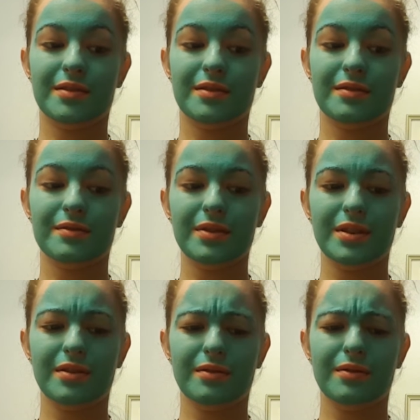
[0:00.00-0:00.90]
there's really
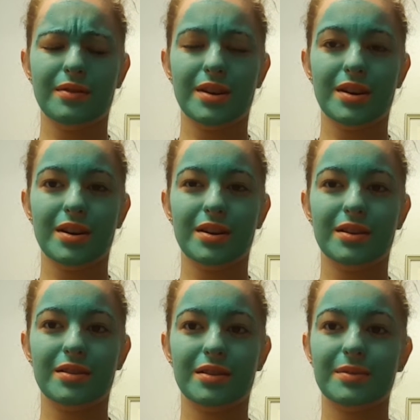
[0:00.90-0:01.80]
not a whole lot I
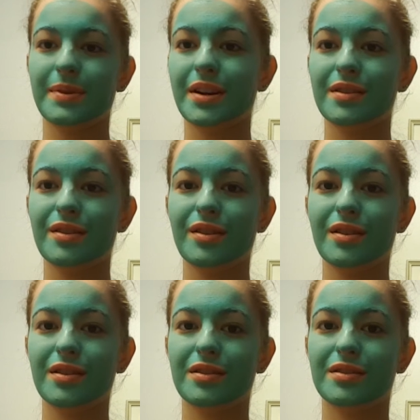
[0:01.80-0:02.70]
can expand
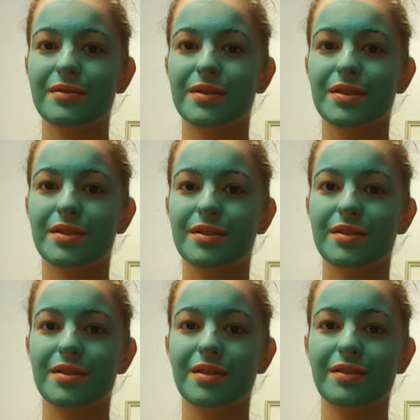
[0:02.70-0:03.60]
on as far
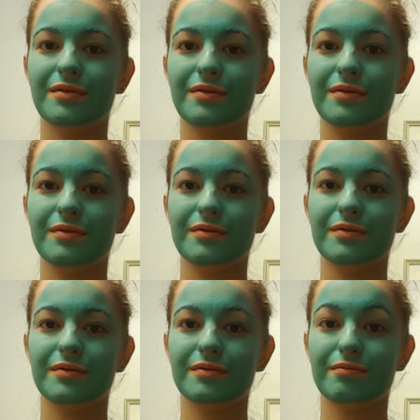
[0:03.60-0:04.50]
as
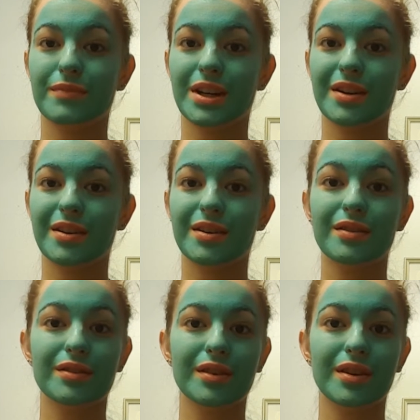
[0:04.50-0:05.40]
my
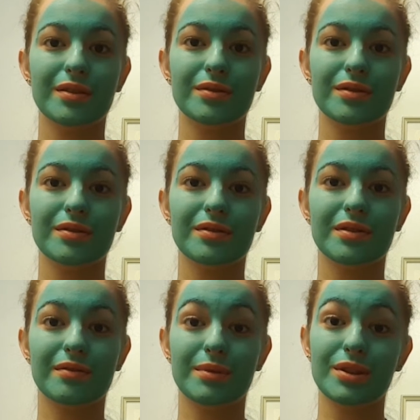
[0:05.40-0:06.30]
health goes.
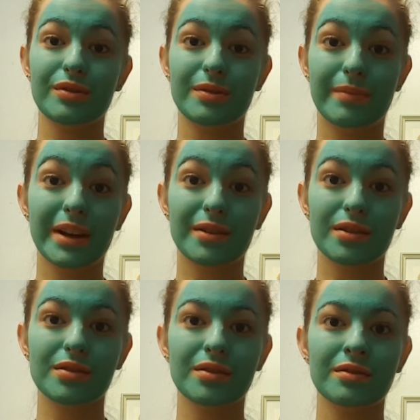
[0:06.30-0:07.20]
I've been doing
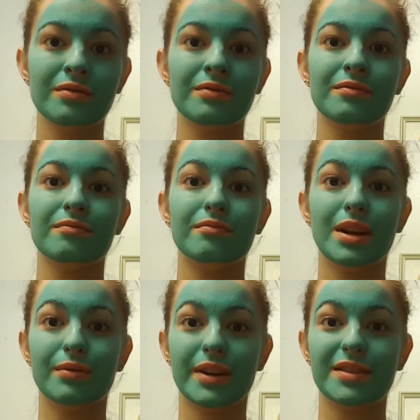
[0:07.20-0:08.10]
better.
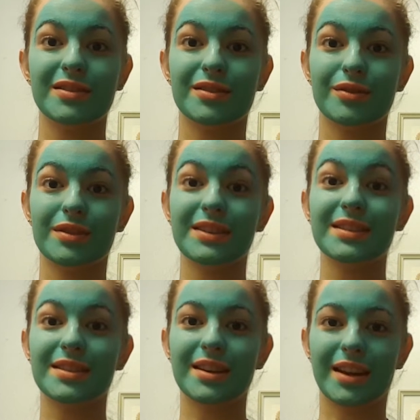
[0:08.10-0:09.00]
My weight is holding
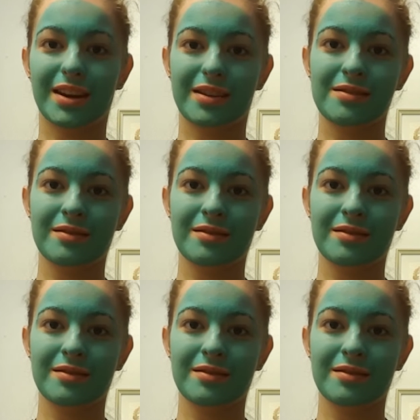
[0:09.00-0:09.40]
steady.